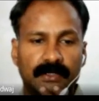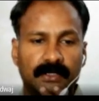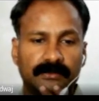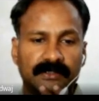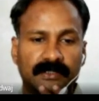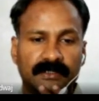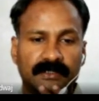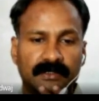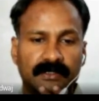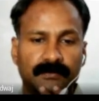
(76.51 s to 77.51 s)
allows electric
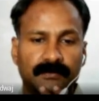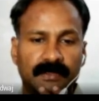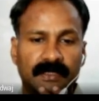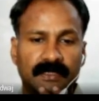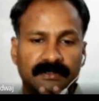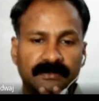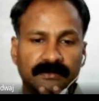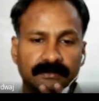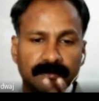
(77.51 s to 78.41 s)
current in one direction.